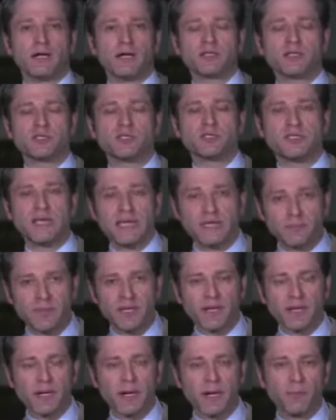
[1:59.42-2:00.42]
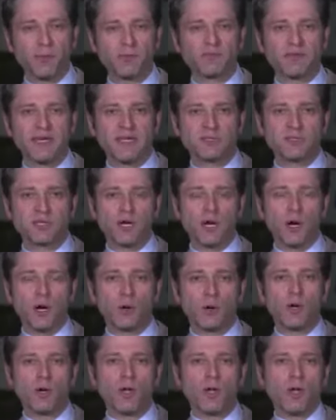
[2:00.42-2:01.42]
statement a couple of days
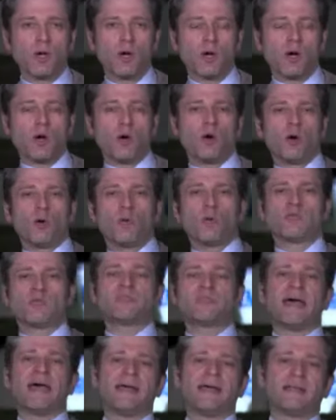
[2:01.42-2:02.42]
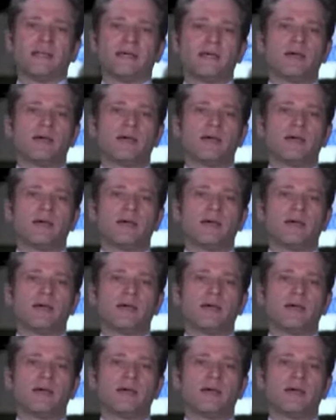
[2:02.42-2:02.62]
ago, was that,